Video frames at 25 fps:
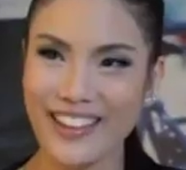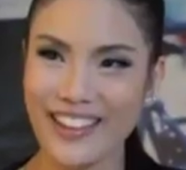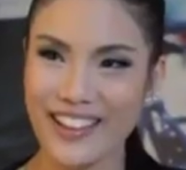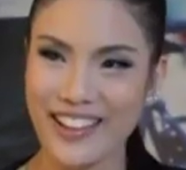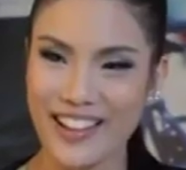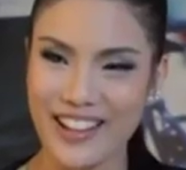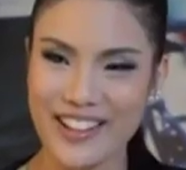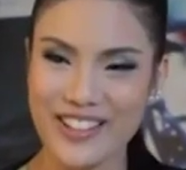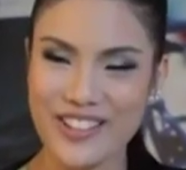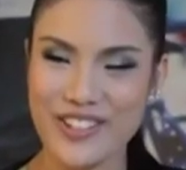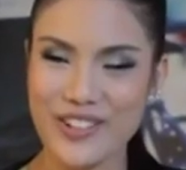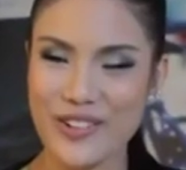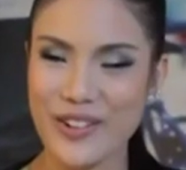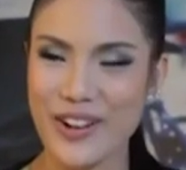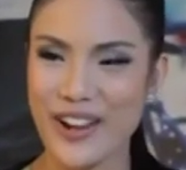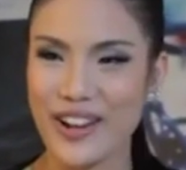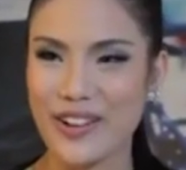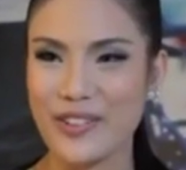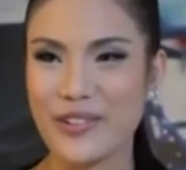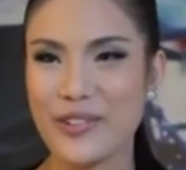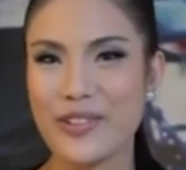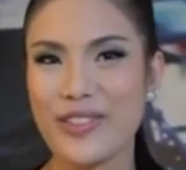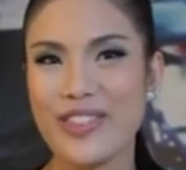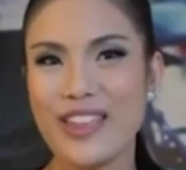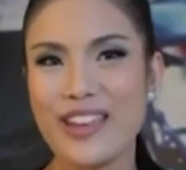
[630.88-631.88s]
That's
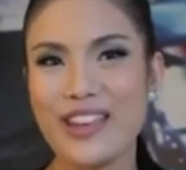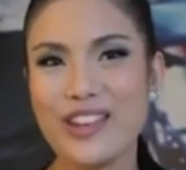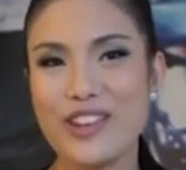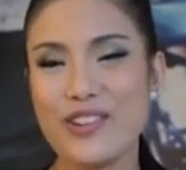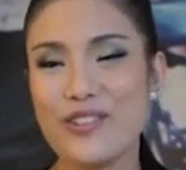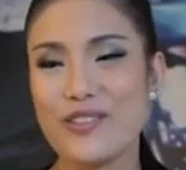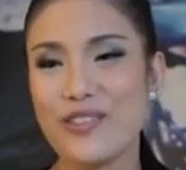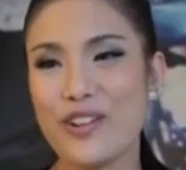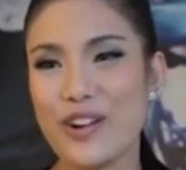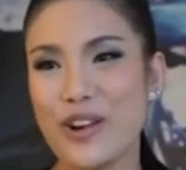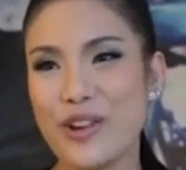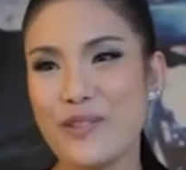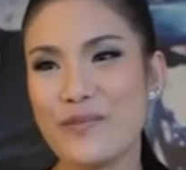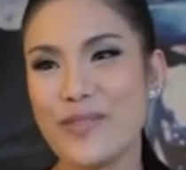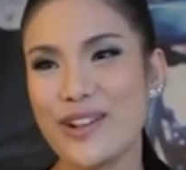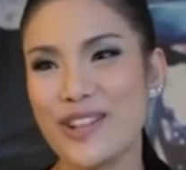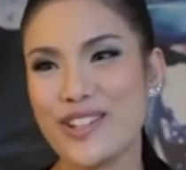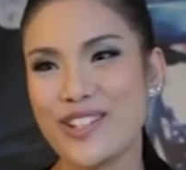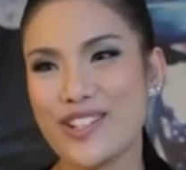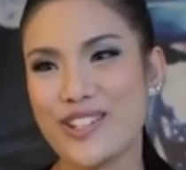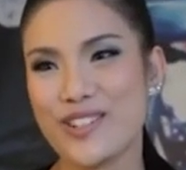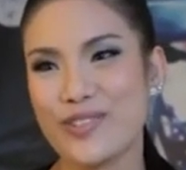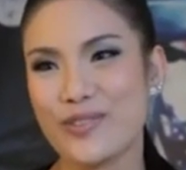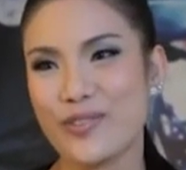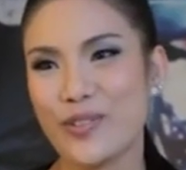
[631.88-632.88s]
great. Well, thank you very
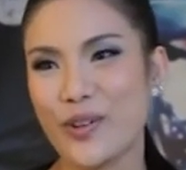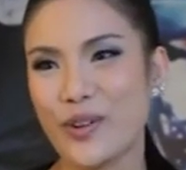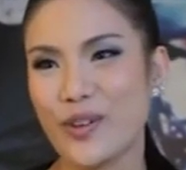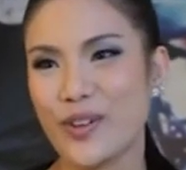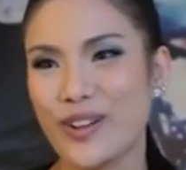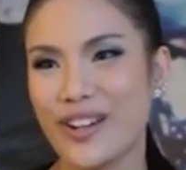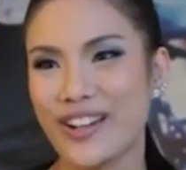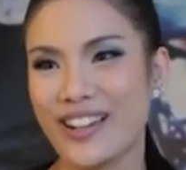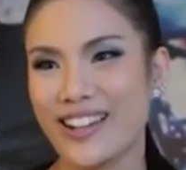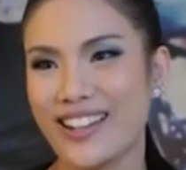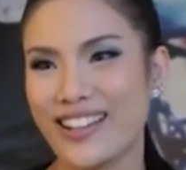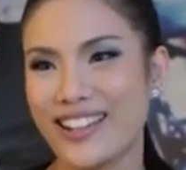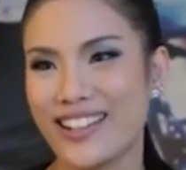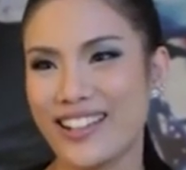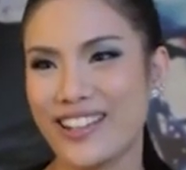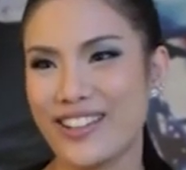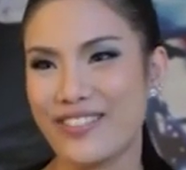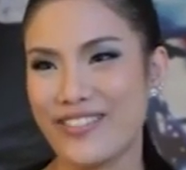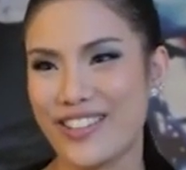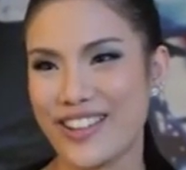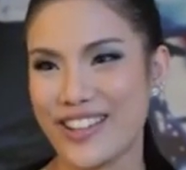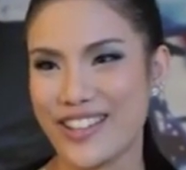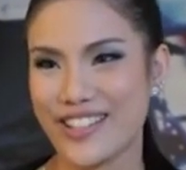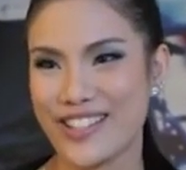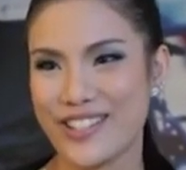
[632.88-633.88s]
much for
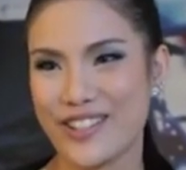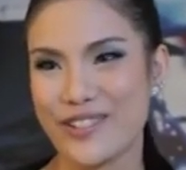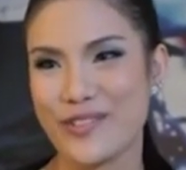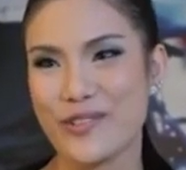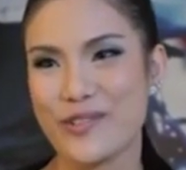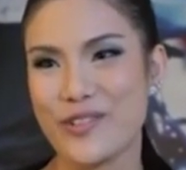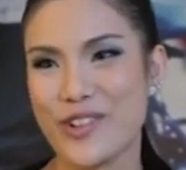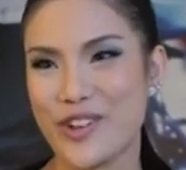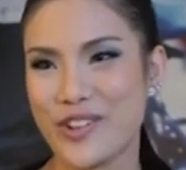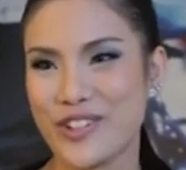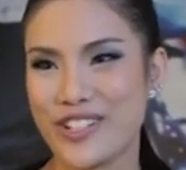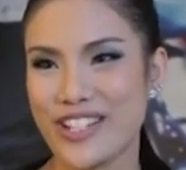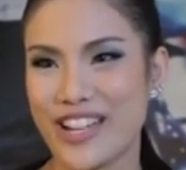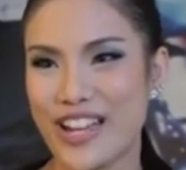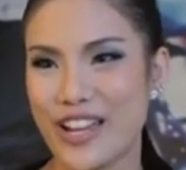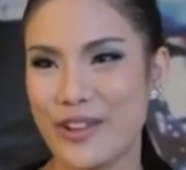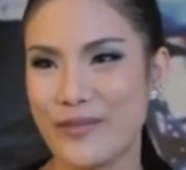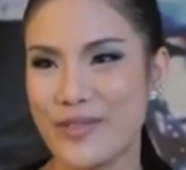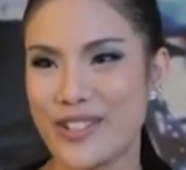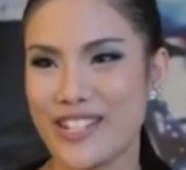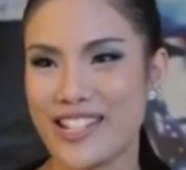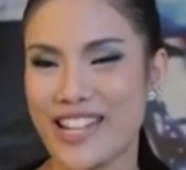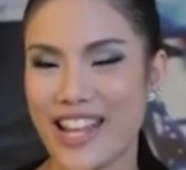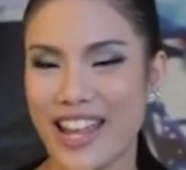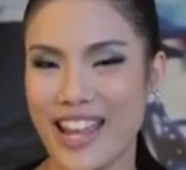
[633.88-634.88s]
giving us some of your
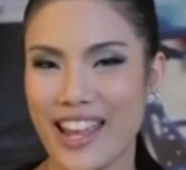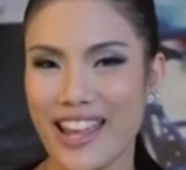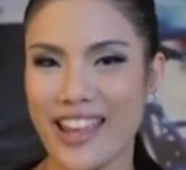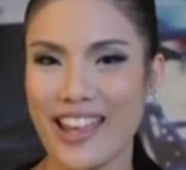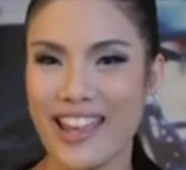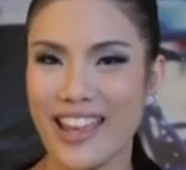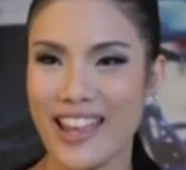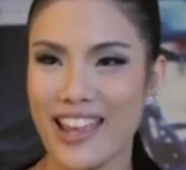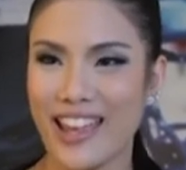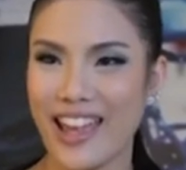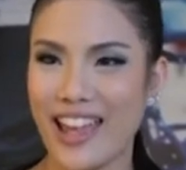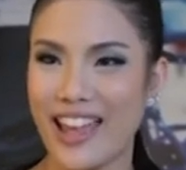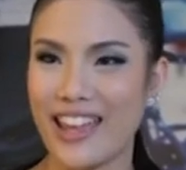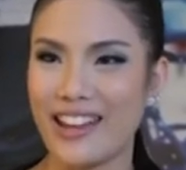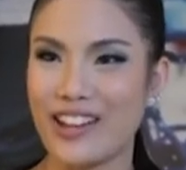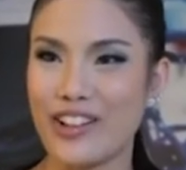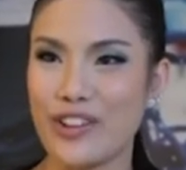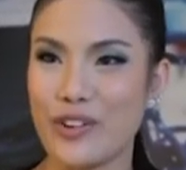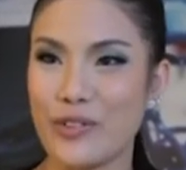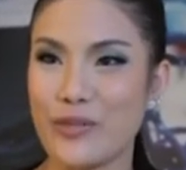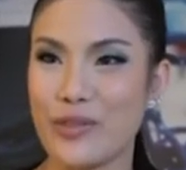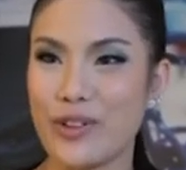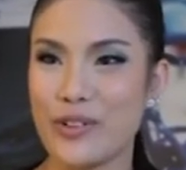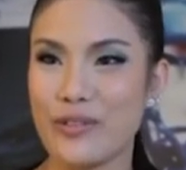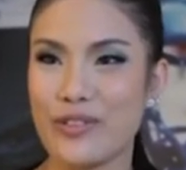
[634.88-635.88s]
time today,
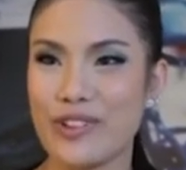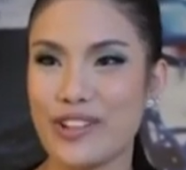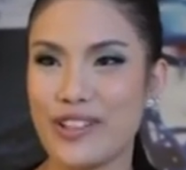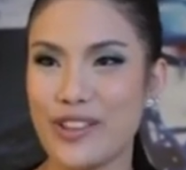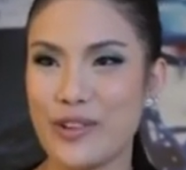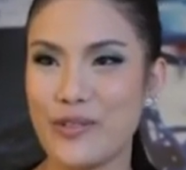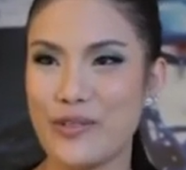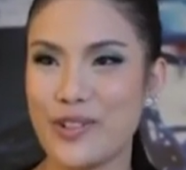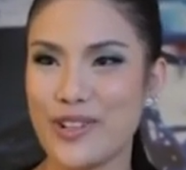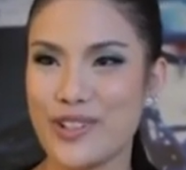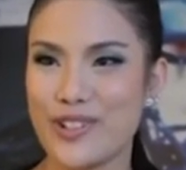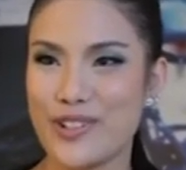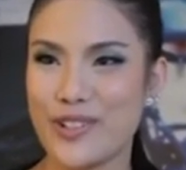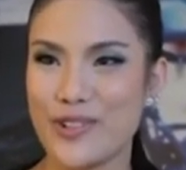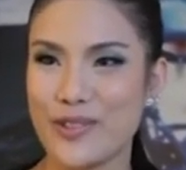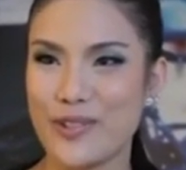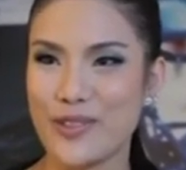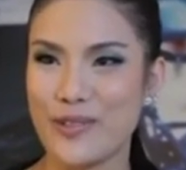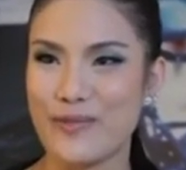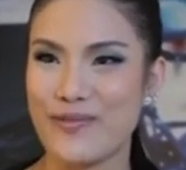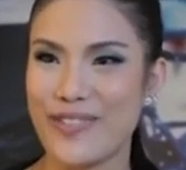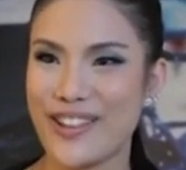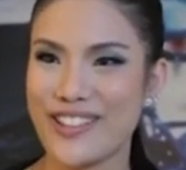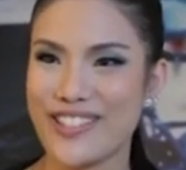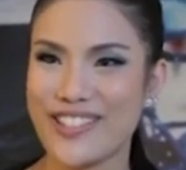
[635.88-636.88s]
and we really wish you
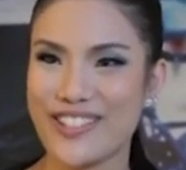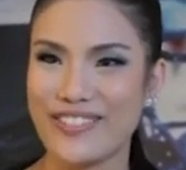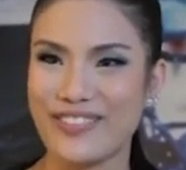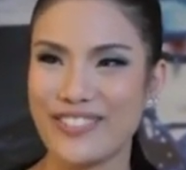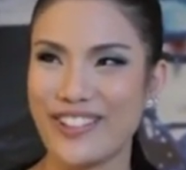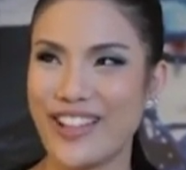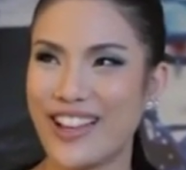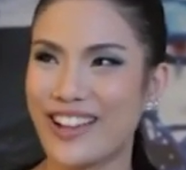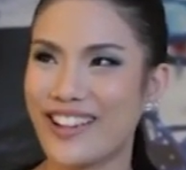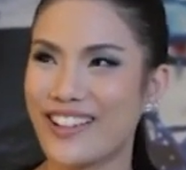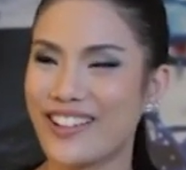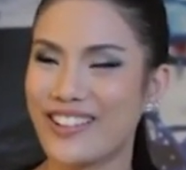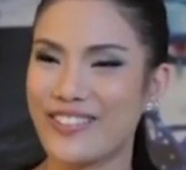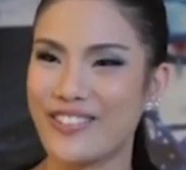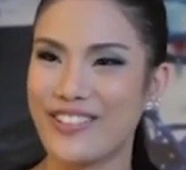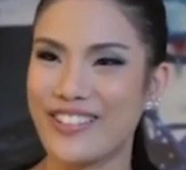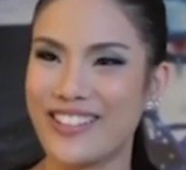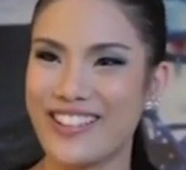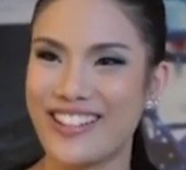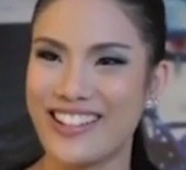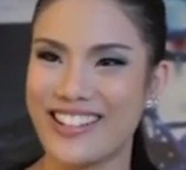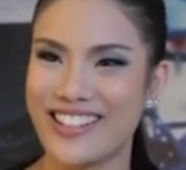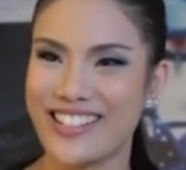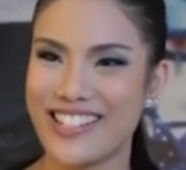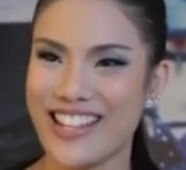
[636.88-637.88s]
the best of luck
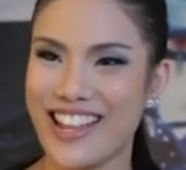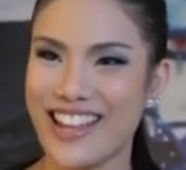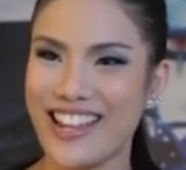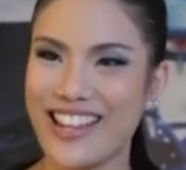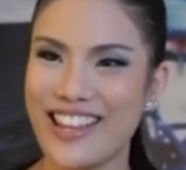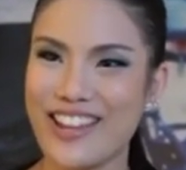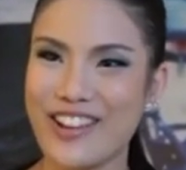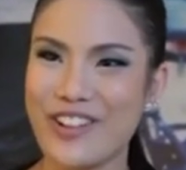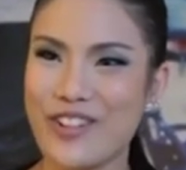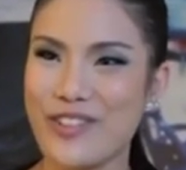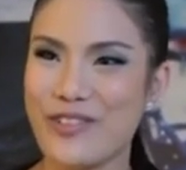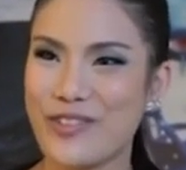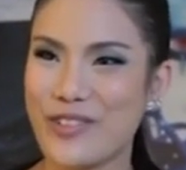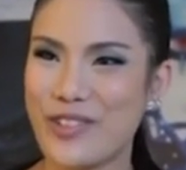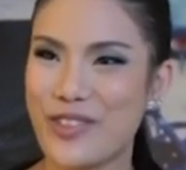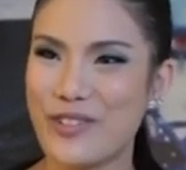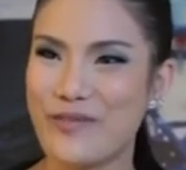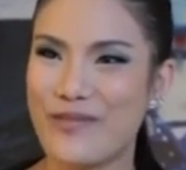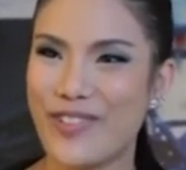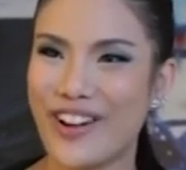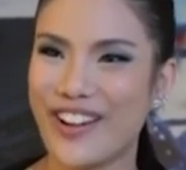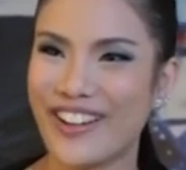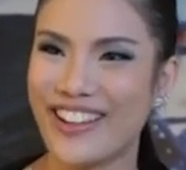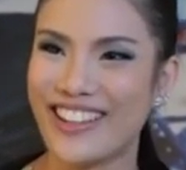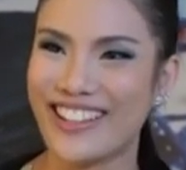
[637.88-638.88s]
with taking over the
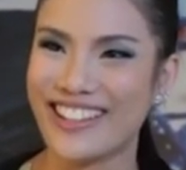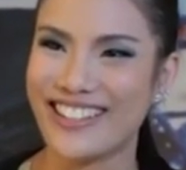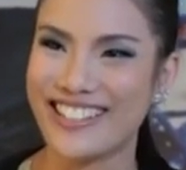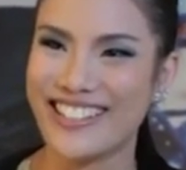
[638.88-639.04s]
market.